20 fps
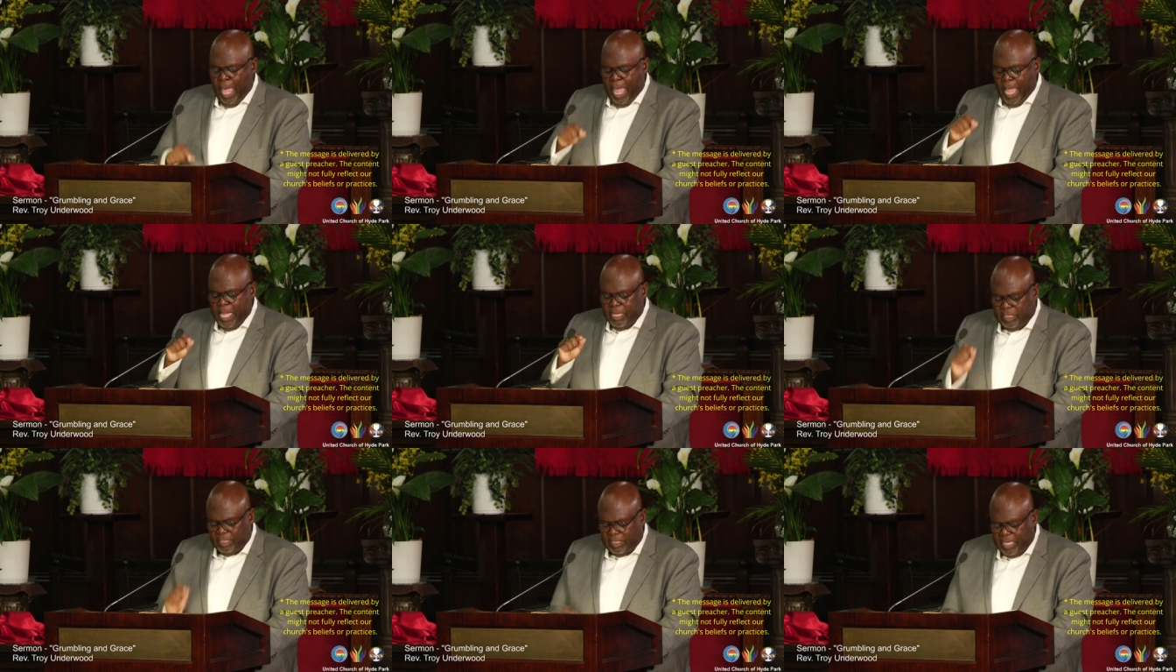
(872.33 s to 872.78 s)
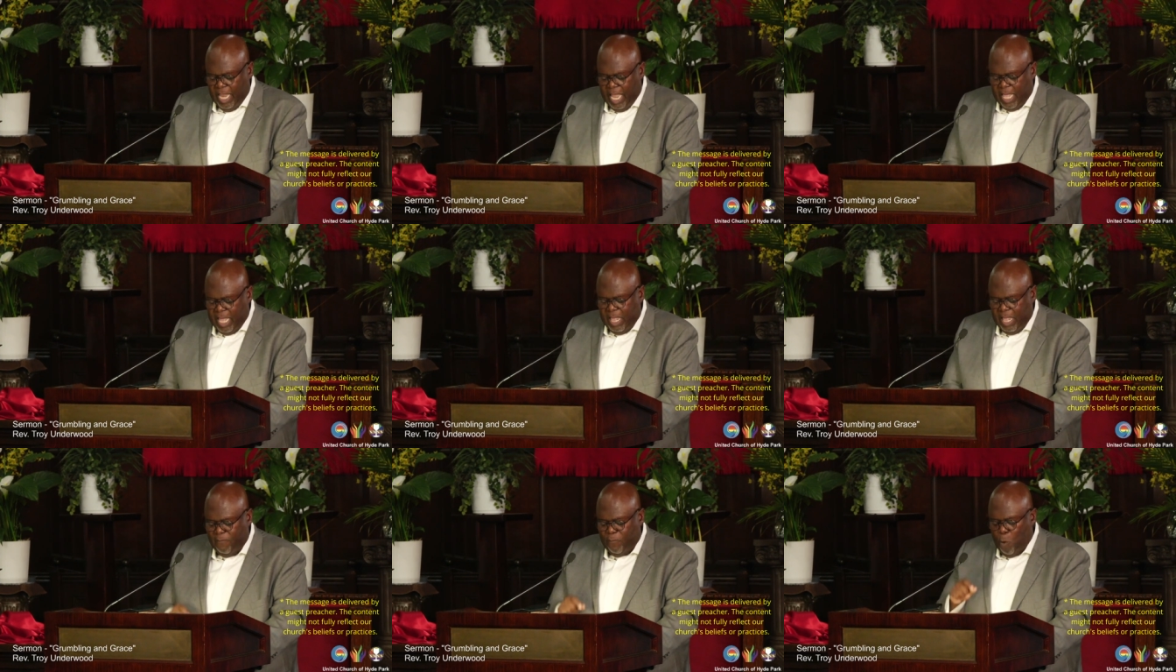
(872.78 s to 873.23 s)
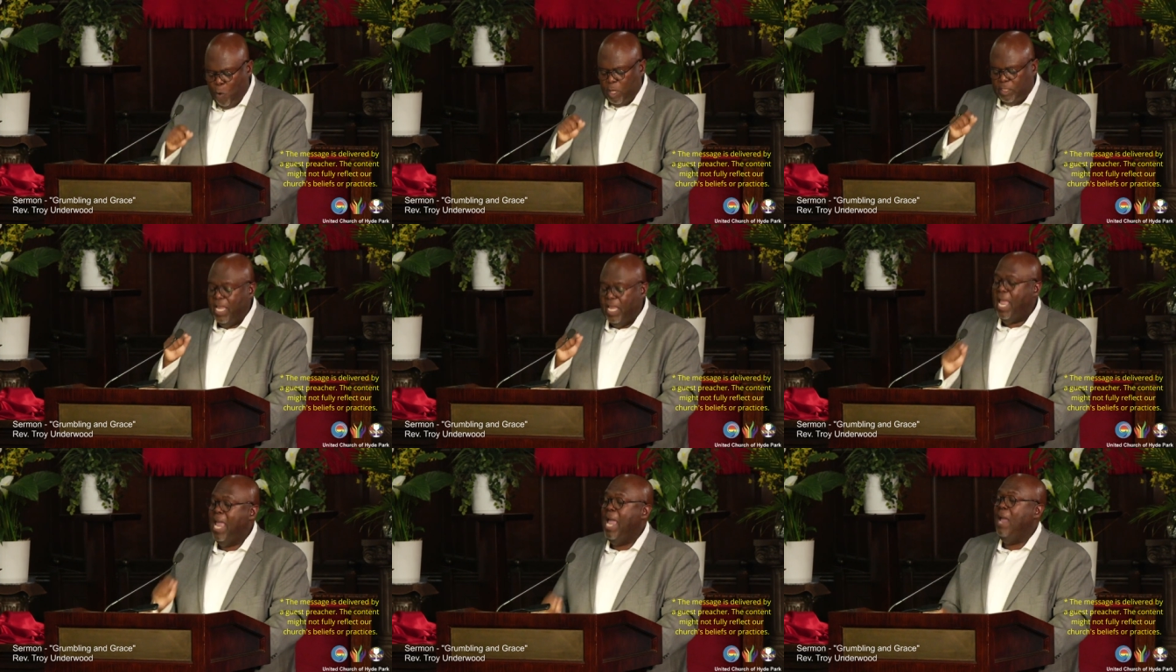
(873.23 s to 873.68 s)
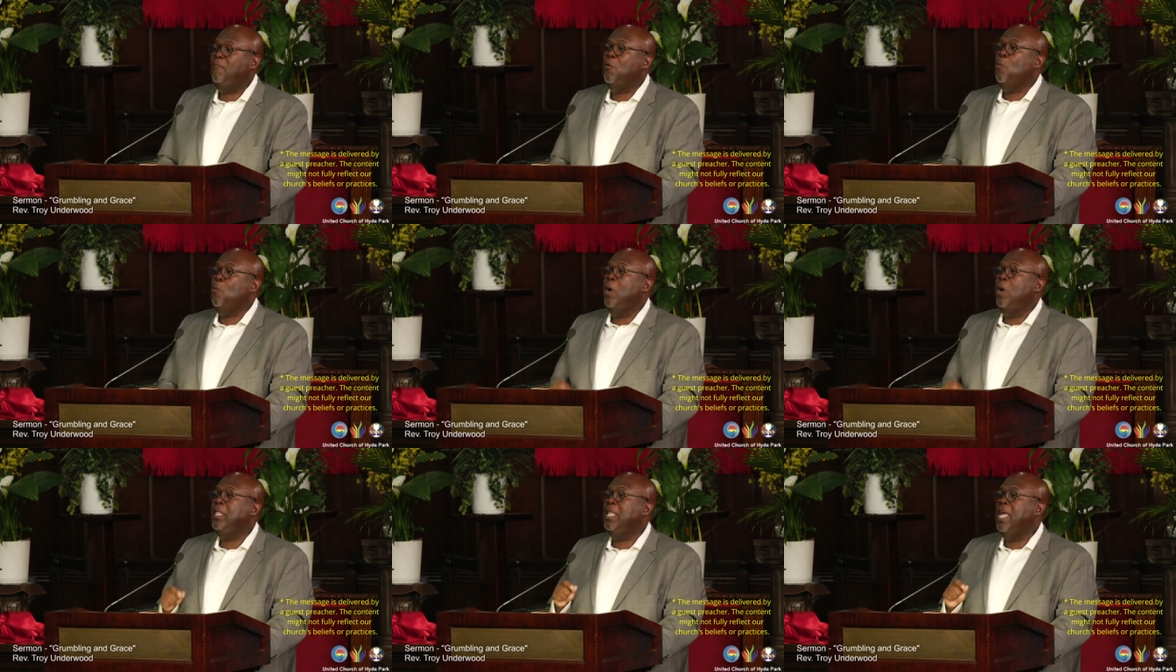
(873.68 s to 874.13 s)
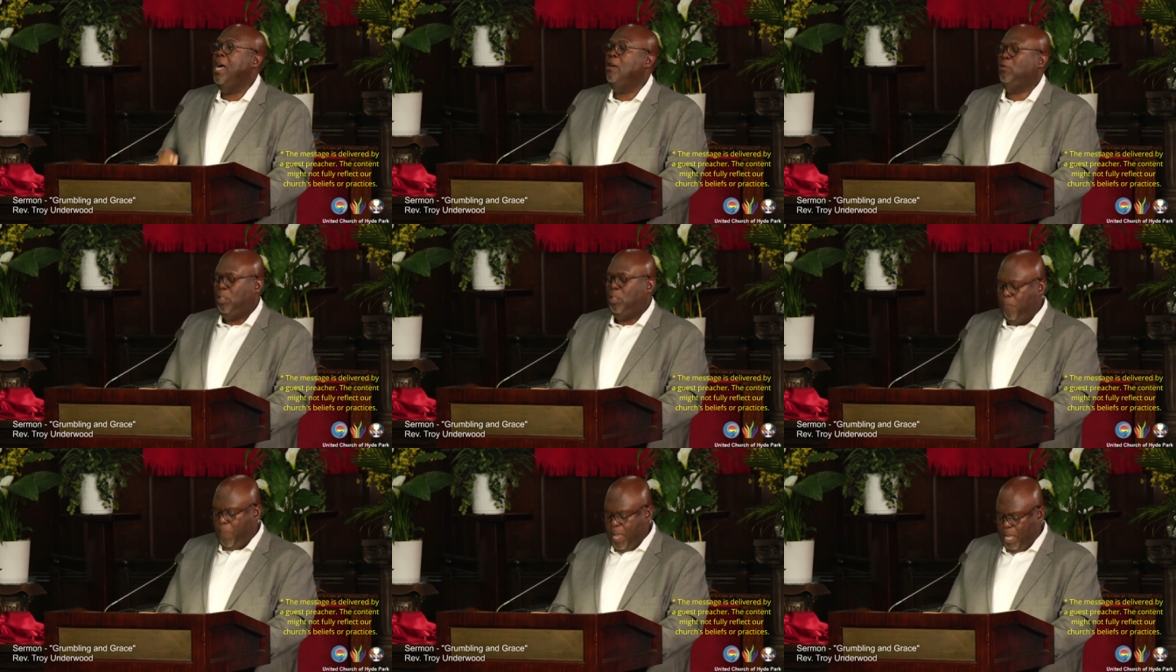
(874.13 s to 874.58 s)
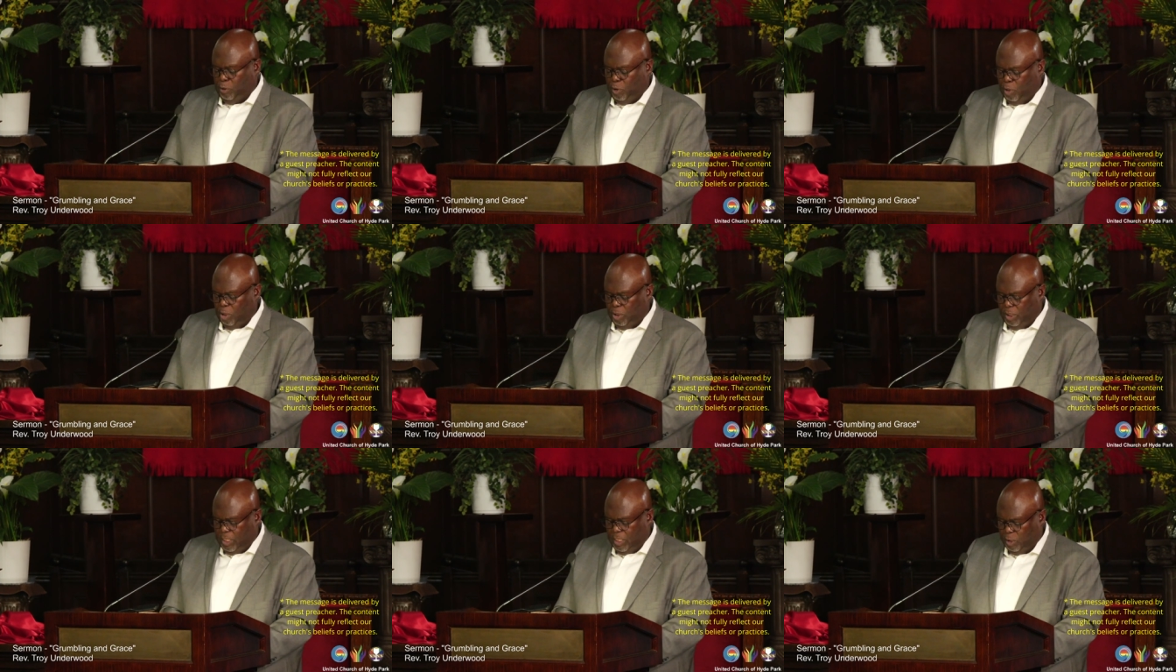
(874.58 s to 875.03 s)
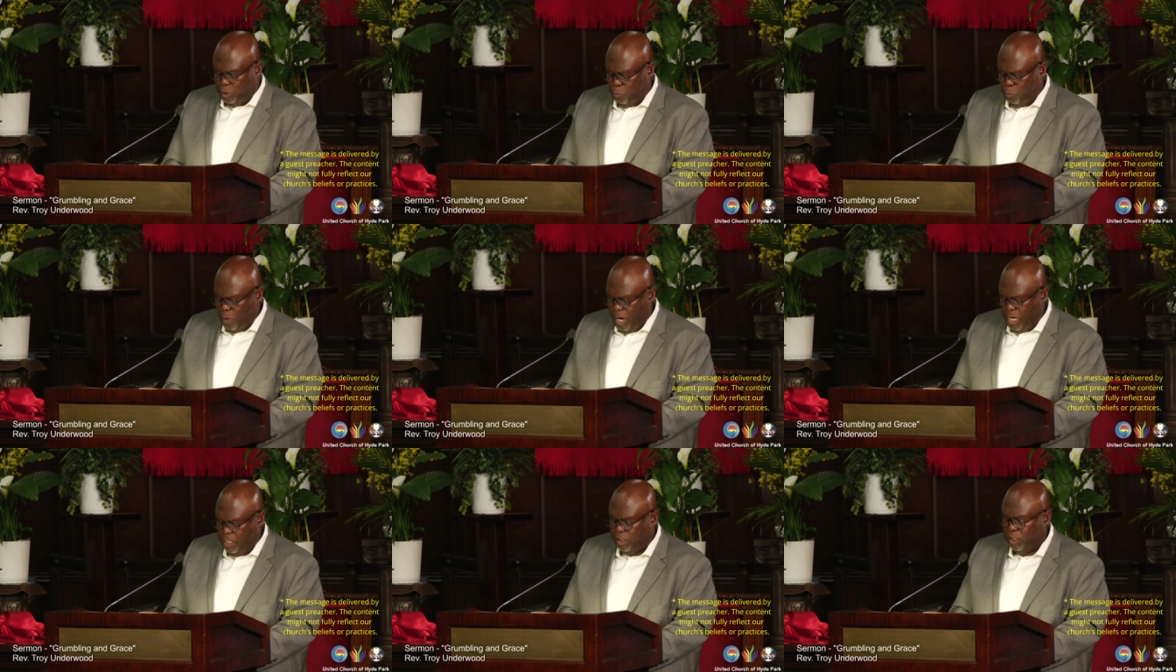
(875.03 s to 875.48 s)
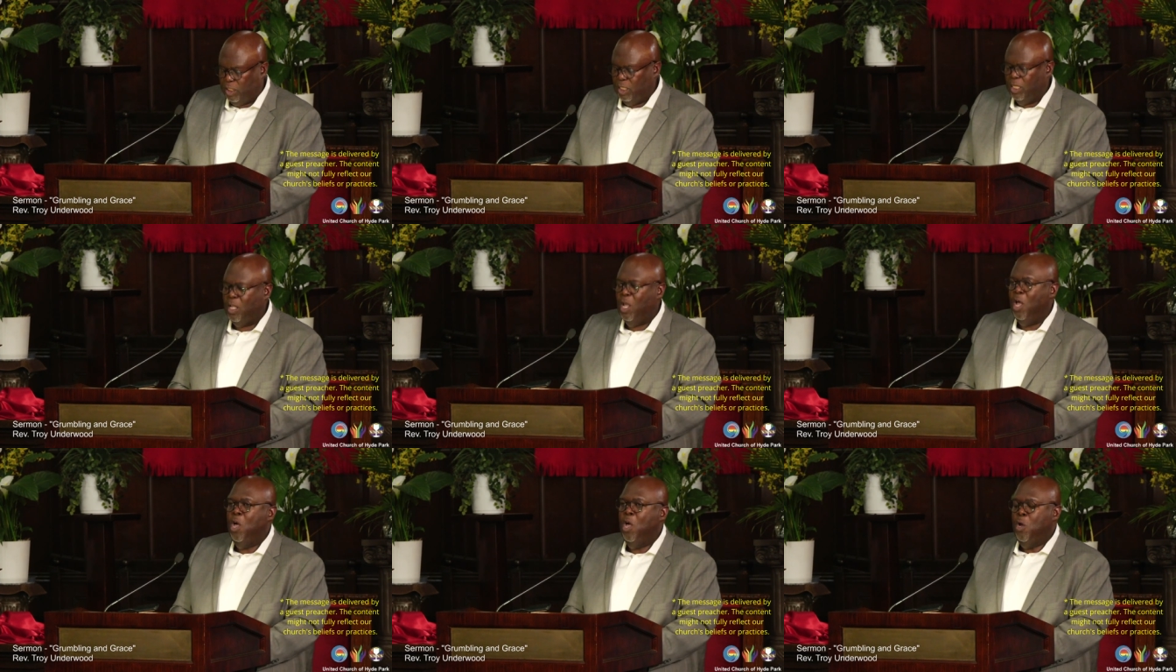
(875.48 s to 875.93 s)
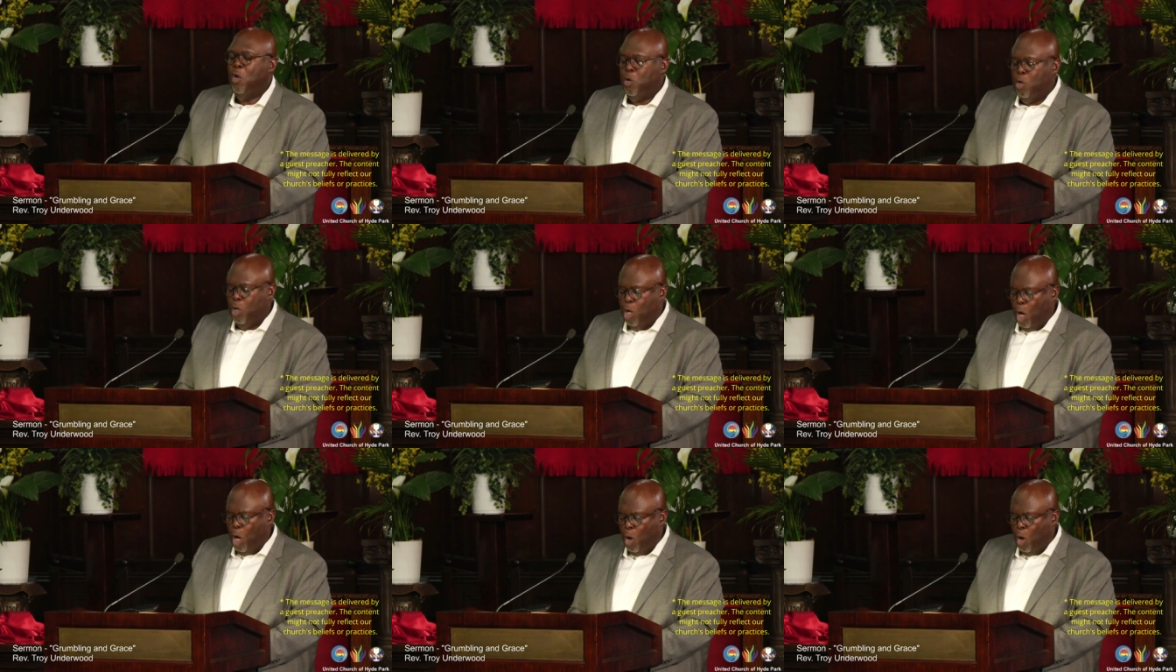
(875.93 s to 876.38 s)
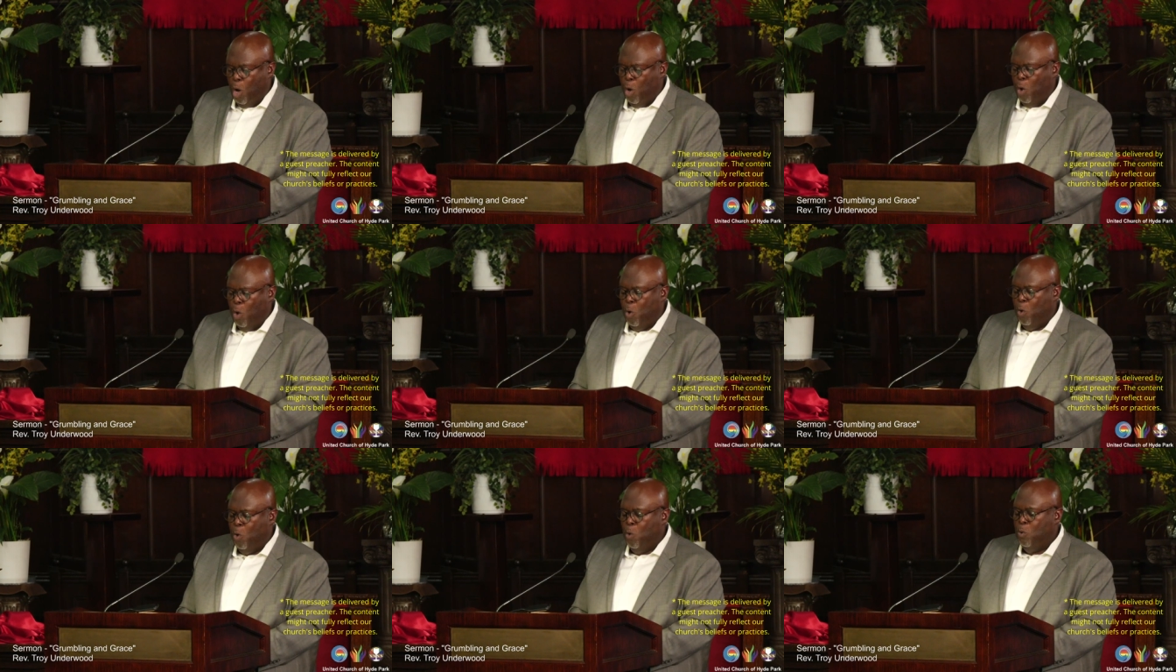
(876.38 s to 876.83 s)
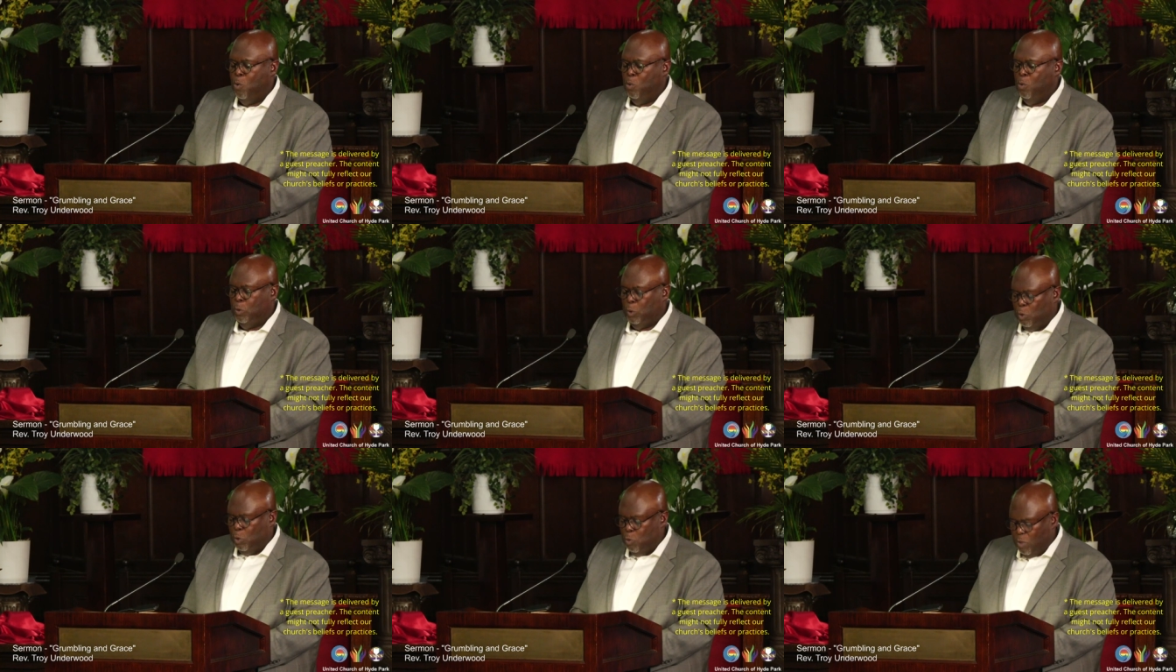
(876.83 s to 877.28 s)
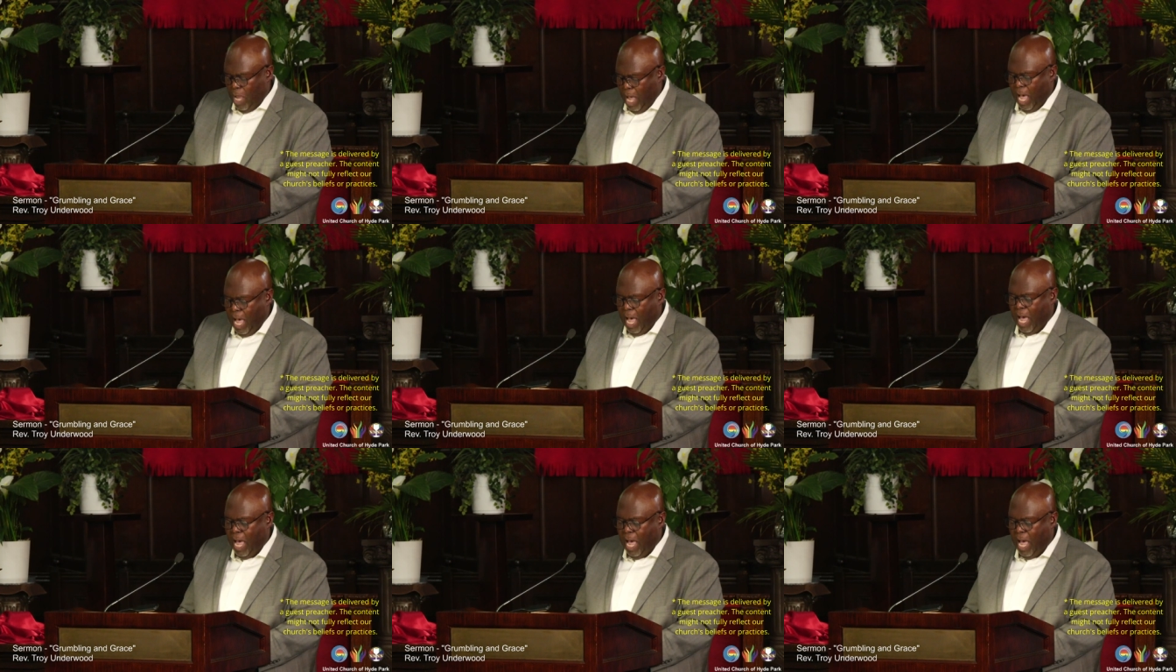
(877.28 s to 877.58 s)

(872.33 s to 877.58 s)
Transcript: Instead of going to everyone else about your situation, go to God.